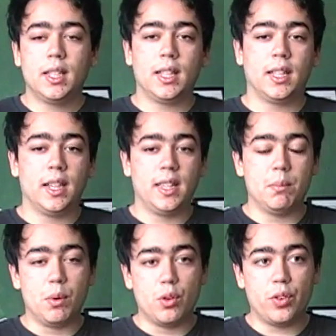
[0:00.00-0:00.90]
In the
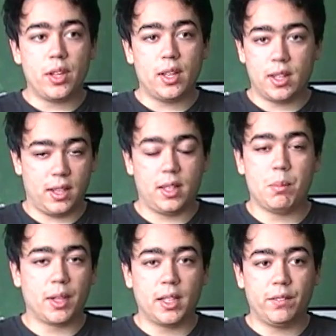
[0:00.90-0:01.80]
movie, in the
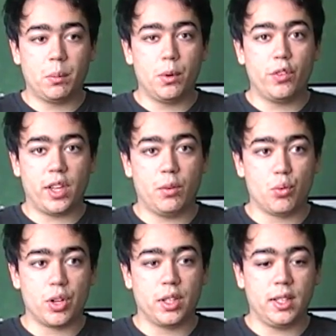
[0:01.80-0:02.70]
beginning of the movie, he
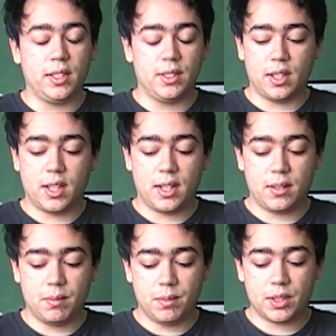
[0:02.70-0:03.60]
really
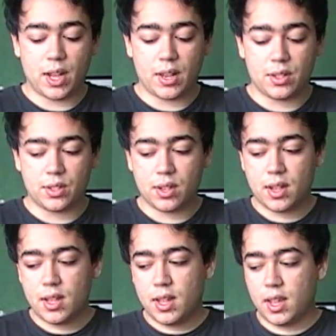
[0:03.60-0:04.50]
says,
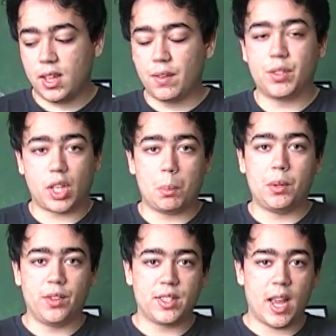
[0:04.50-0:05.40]
he gives a
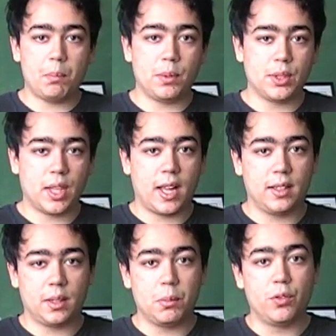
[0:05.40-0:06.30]
couple of examples
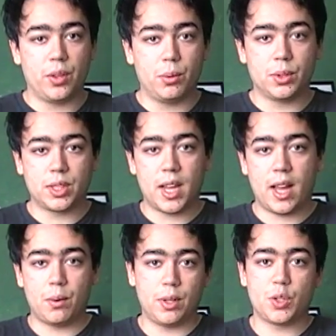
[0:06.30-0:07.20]
that the movie will say.
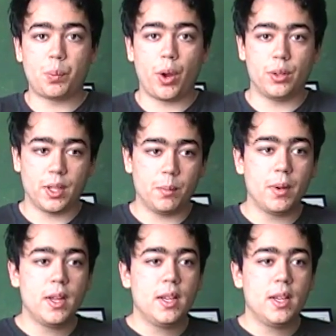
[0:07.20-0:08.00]
I don't want to spoil them.